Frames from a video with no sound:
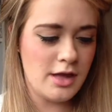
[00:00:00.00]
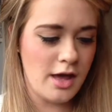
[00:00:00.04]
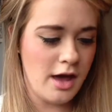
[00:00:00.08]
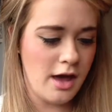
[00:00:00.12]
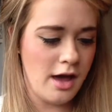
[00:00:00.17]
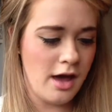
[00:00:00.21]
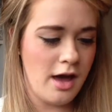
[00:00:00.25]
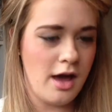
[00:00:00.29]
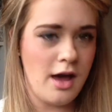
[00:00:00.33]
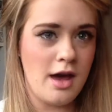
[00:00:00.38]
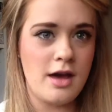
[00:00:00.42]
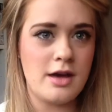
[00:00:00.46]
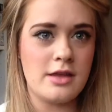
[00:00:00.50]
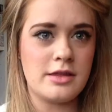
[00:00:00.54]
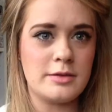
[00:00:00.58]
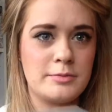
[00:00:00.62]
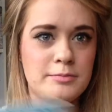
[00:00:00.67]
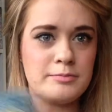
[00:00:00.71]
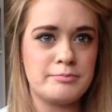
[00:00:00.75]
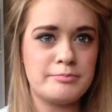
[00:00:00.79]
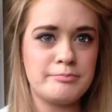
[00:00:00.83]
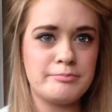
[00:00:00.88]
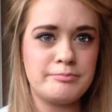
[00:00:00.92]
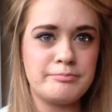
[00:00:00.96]
The
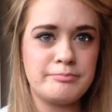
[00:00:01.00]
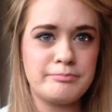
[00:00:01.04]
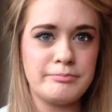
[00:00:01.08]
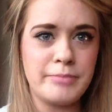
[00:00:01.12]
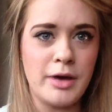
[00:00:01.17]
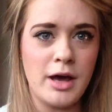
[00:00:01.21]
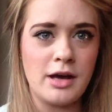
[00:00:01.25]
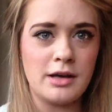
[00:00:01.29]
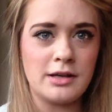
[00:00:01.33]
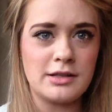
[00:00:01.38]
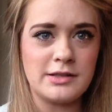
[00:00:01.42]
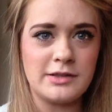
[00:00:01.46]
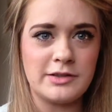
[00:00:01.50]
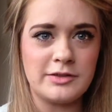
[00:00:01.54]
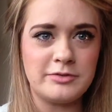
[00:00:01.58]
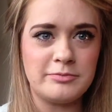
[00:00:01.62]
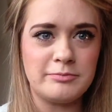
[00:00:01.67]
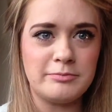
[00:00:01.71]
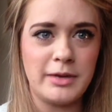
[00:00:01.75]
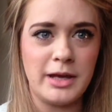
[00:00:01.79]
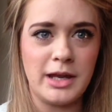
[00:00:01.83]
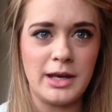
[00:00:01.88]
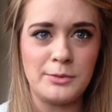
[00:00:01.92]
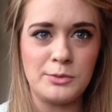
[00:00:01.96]
Perks
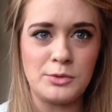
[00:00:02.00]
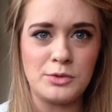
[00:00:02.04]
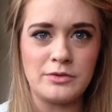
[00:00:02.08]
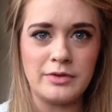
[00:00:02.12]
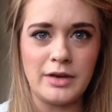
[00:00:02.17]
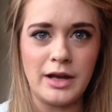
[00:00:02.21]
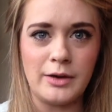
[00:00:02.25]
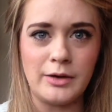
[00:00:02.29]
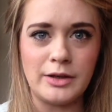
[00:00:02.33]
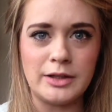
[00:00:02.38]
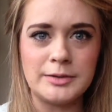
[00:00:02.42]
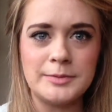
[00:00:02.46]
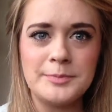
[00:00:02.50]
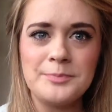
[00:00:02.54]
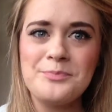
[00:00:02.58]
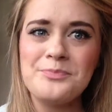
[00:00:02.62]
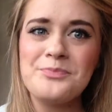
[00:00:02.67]
of Being a Wallflower.